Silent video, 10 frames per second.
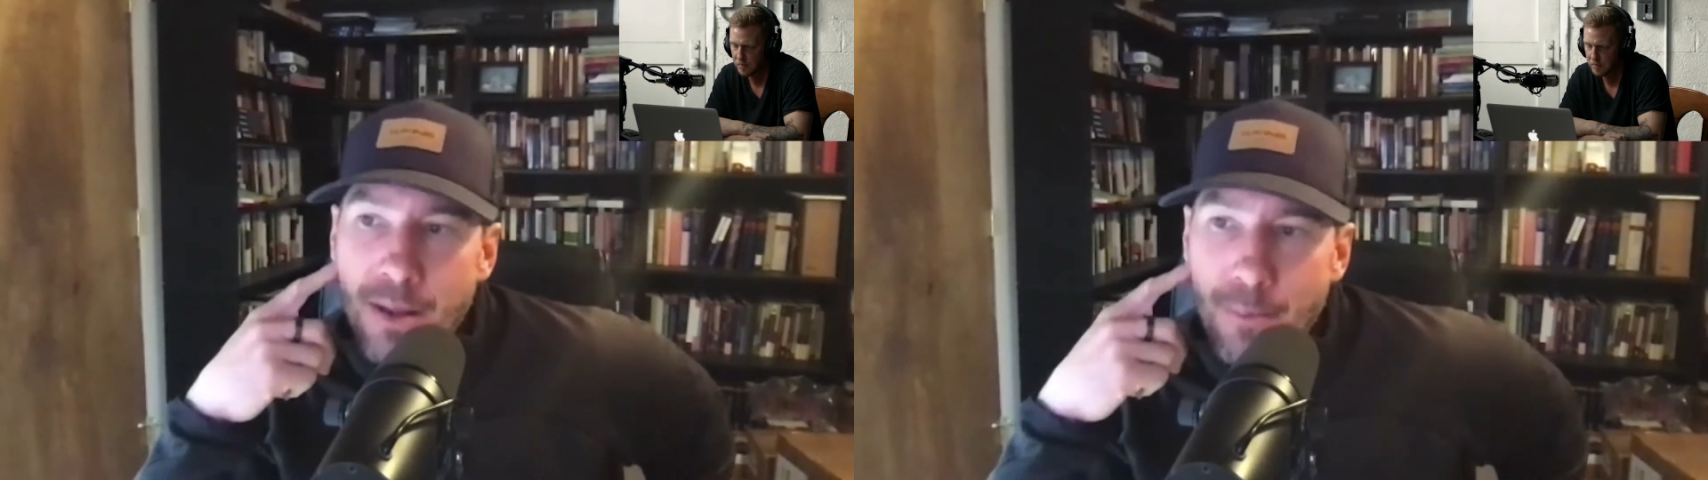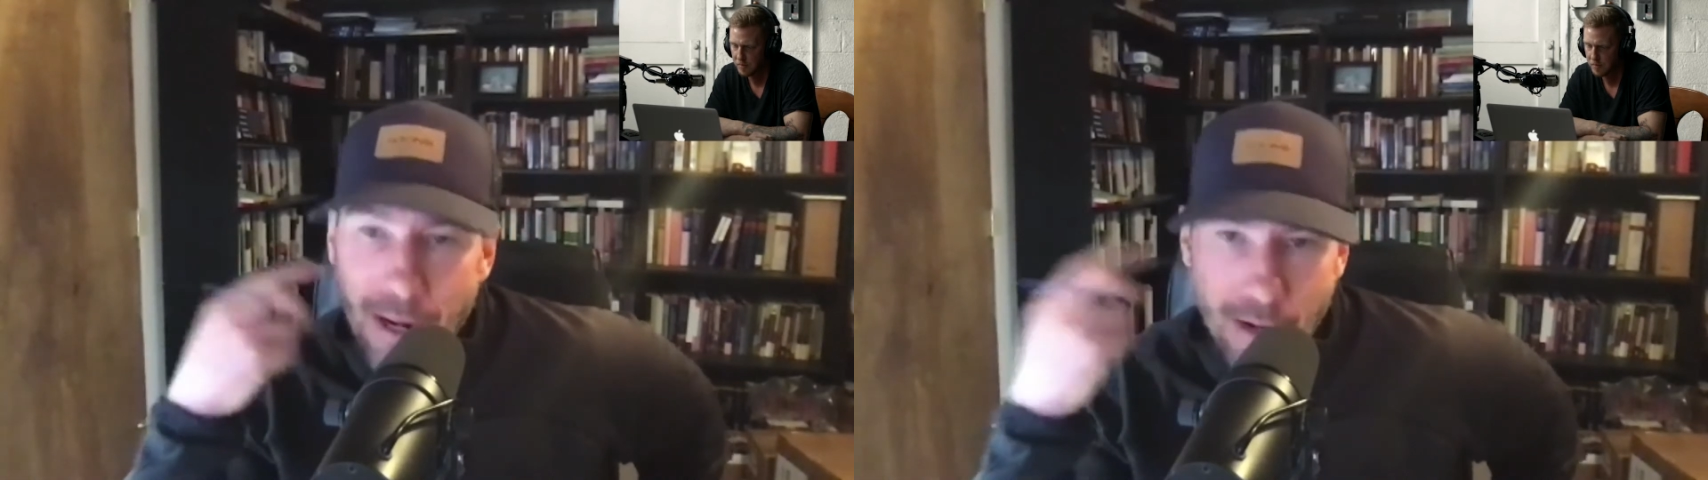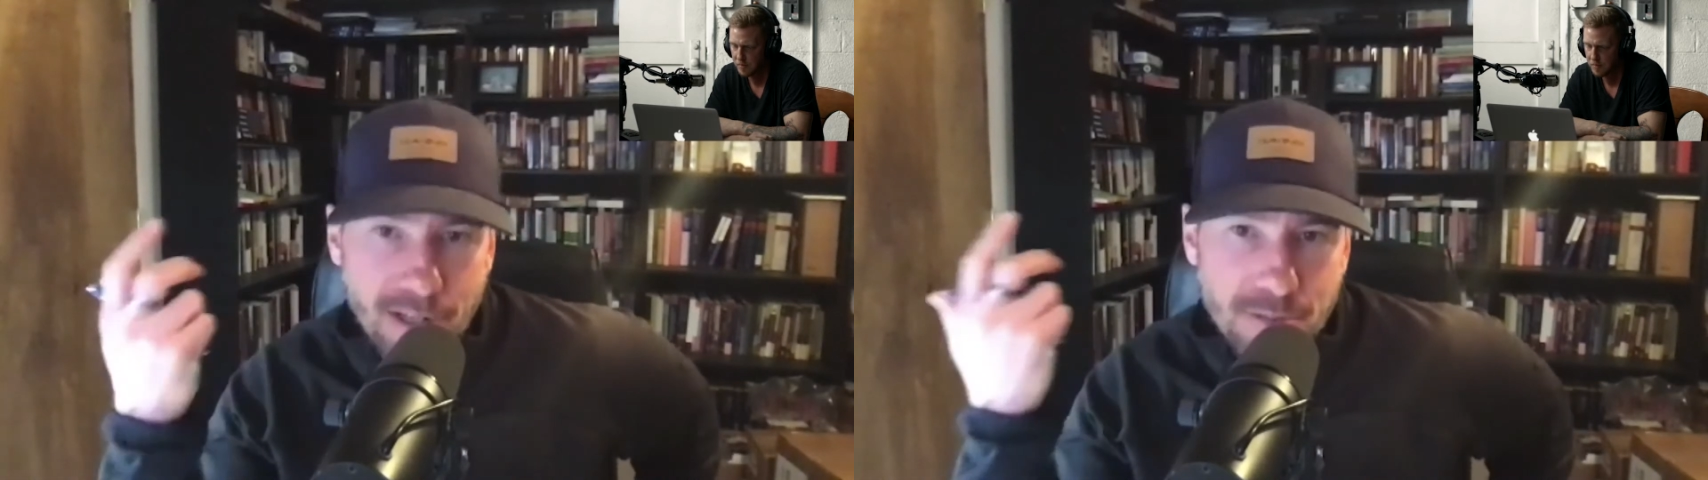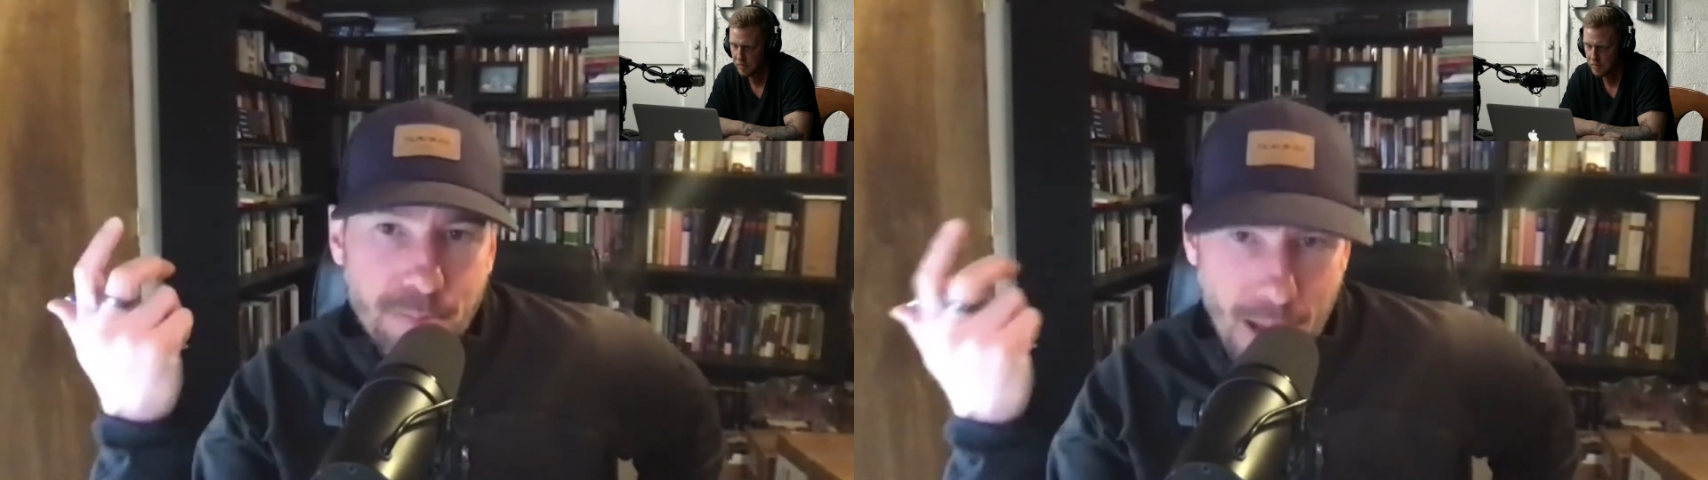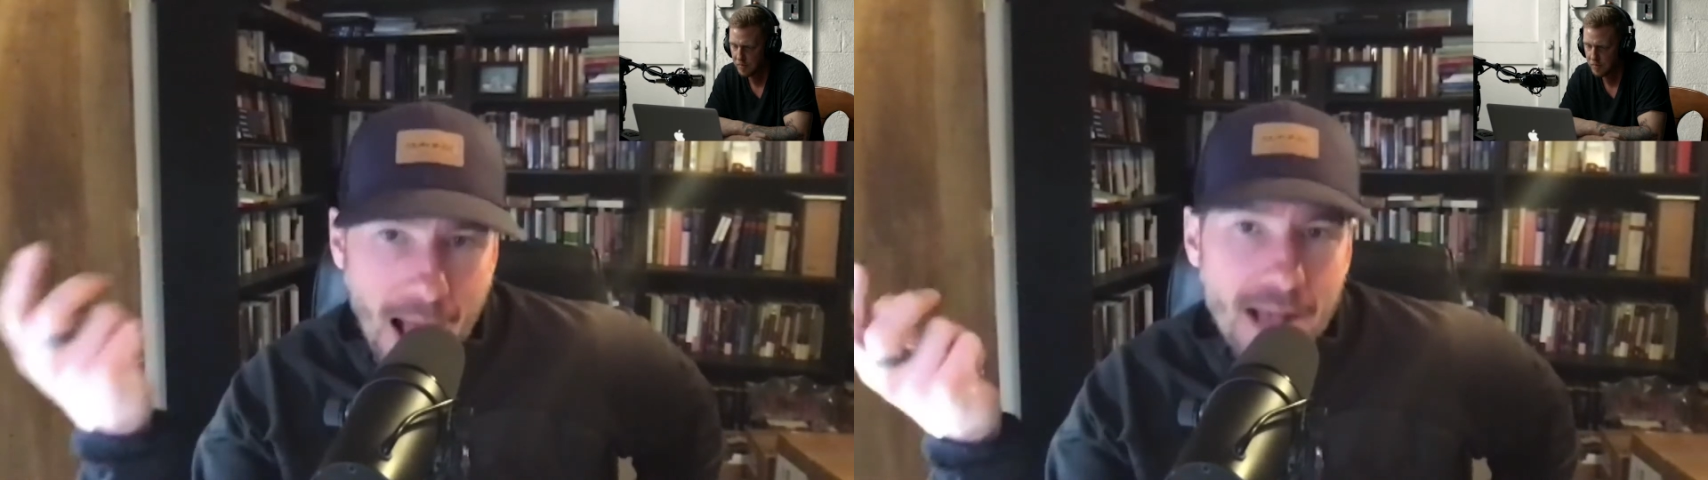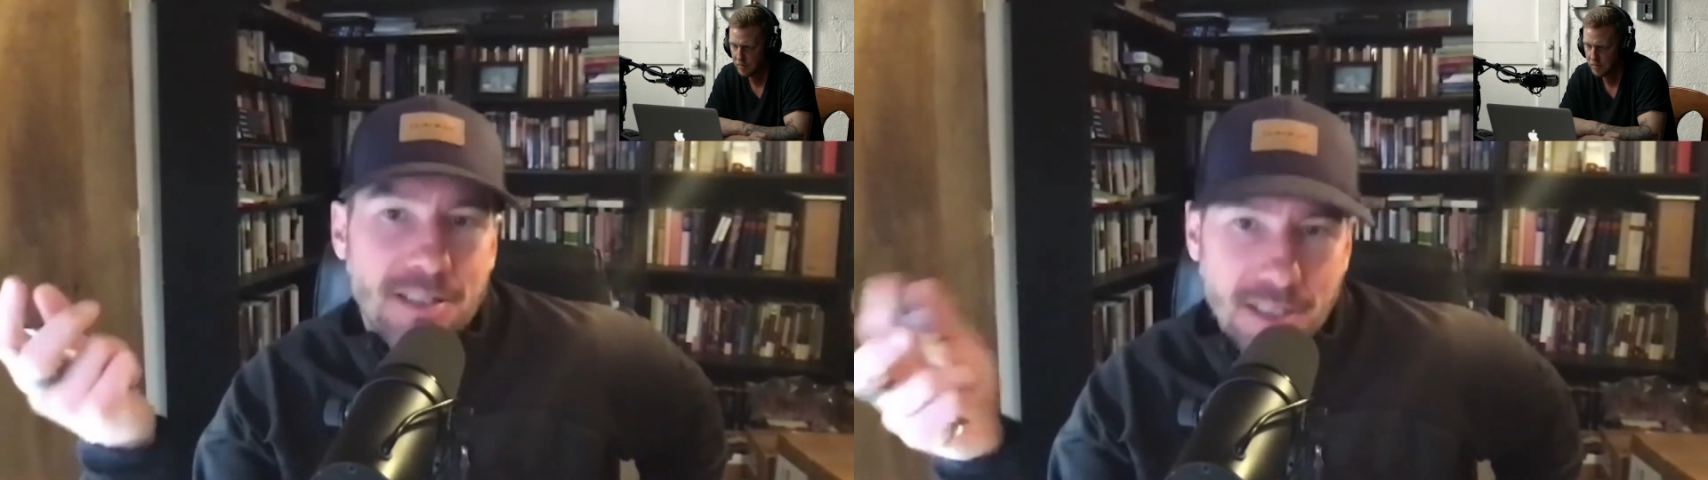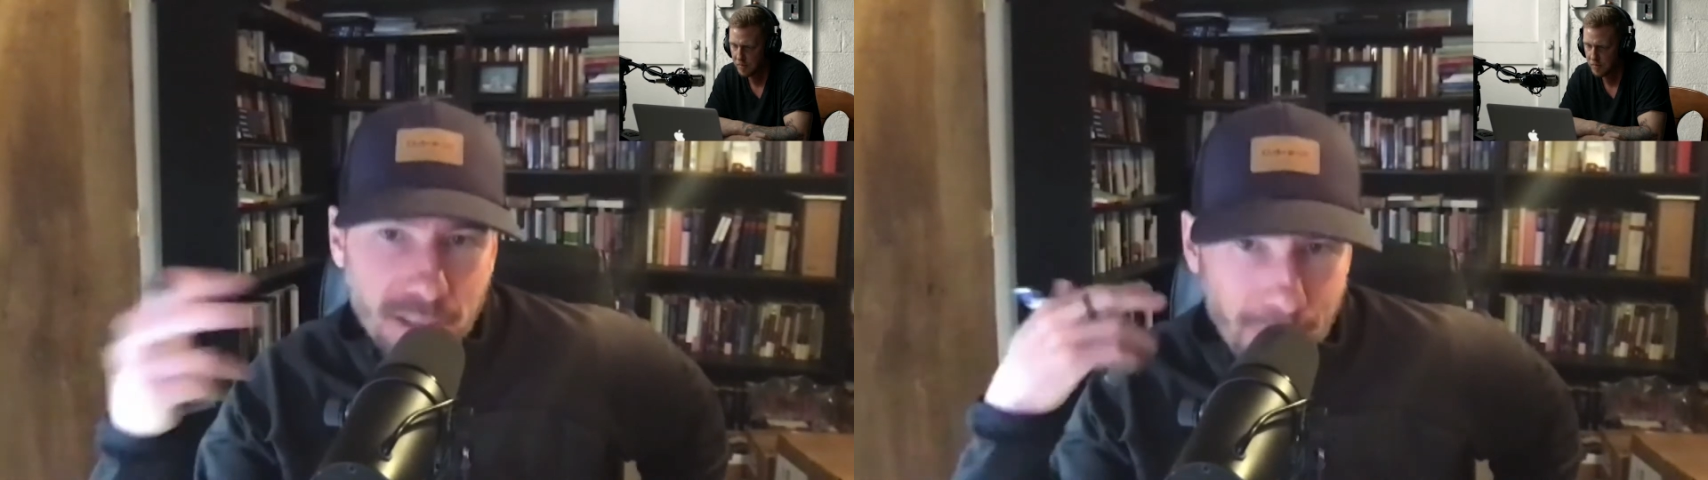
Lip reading: marriage passage: